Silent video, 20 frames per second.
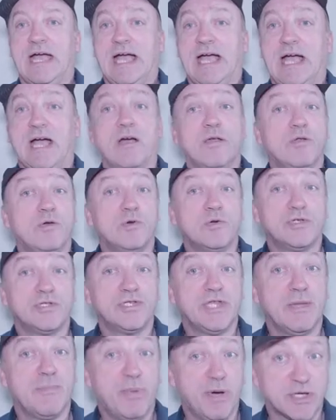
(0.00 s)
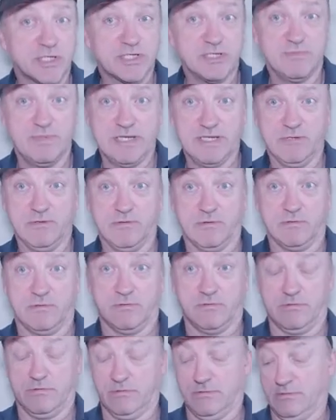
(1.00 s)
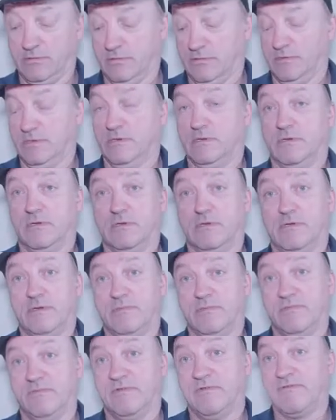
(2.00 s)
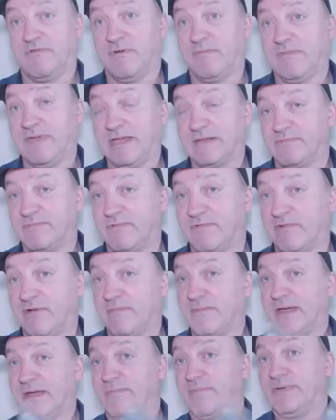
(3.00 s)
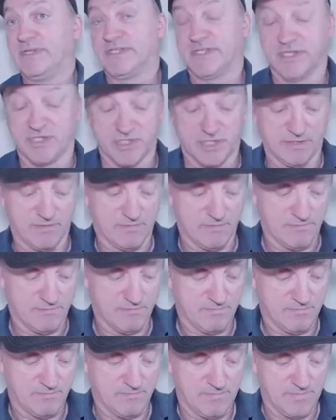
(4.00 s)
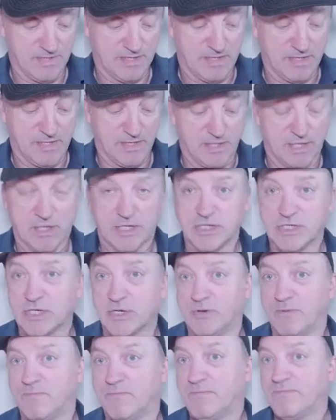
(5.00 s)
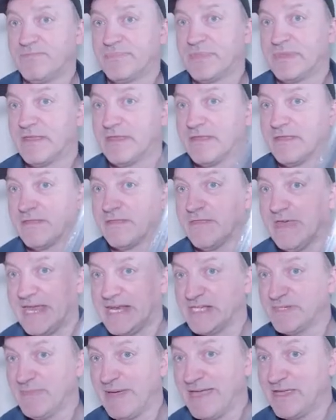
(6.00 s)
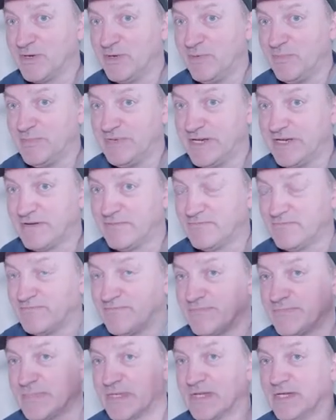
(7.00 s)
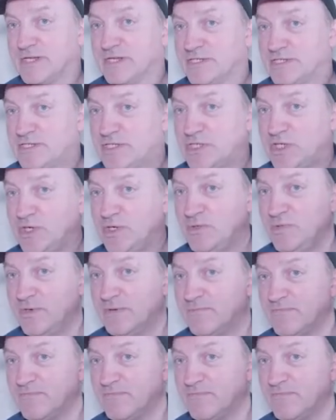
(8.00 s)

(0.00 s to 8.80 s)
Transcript: how low could they possibly go from that position? So that is my opening. 2